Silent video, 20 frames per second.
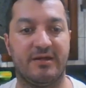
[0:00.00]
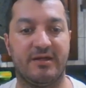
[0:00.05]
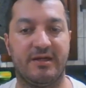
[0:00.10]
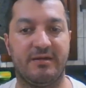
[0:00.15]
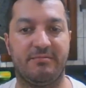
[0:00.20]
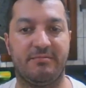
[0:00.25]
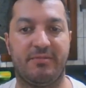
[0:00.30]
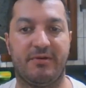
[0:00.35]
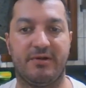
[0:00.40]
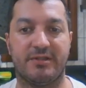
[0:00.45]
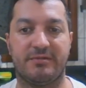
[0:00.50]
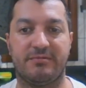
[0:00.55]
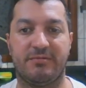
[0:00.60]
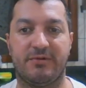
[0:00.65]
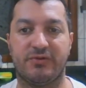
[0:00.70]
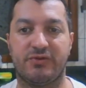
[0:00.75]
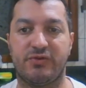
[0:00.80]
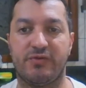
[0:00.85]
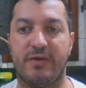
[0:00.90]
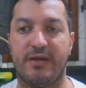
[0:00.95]
Impossible
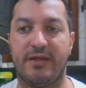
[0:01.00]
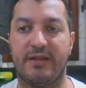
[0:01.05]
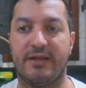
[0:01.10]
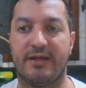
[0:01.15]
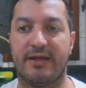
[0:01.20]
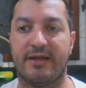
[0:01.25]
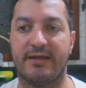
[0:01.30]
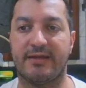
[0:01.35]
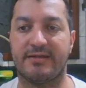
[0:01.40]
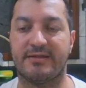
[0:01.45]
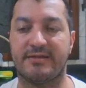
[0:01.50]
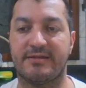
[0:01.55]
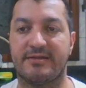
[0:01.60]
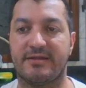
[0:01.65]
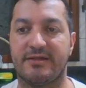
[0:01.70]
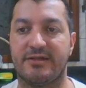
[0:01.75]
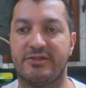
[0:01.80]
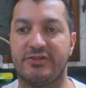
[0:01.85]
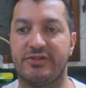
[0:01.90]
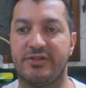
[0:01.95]
to win against
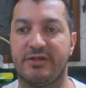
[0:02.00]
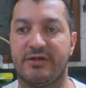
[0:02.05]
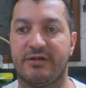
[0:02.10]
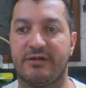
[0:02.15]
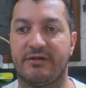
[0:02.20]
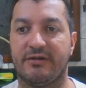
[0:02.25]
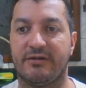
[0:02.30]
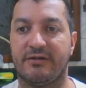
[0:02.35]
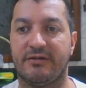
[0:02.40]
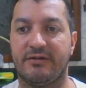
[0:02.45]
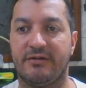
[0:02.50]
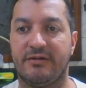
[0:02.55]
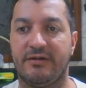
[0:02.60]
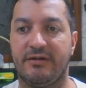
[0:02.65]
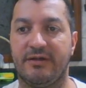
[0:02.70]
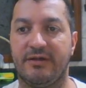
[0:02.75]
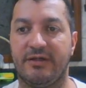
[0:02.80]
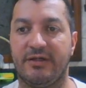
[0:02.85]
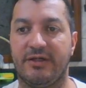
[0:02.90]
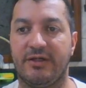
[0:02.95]
such a
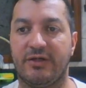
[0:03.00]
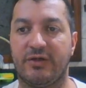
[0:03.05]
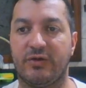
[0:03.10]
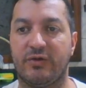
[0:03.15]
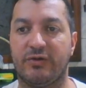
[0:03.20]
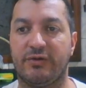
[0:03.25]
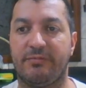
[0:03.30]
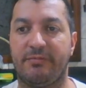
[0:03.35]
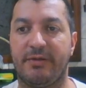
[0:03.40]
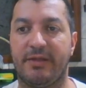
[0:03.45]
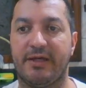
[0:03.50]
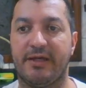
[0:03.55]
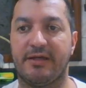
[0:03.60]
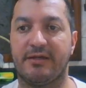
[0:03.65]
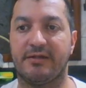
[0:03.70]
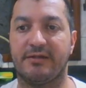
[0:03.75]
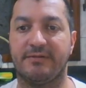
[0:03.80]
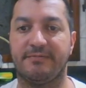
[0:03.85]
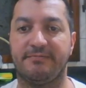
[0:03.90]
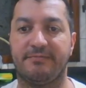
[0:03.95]
good
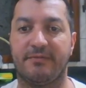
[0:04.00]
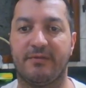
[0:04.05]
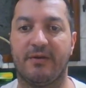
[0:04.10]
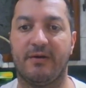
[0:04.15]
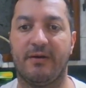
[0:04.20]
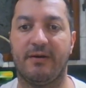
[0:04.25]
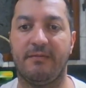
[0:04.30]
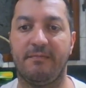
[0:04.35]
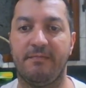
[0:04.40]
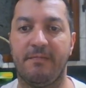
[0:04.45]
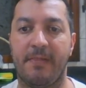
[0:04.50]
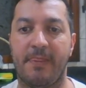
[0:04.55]
player, yeah.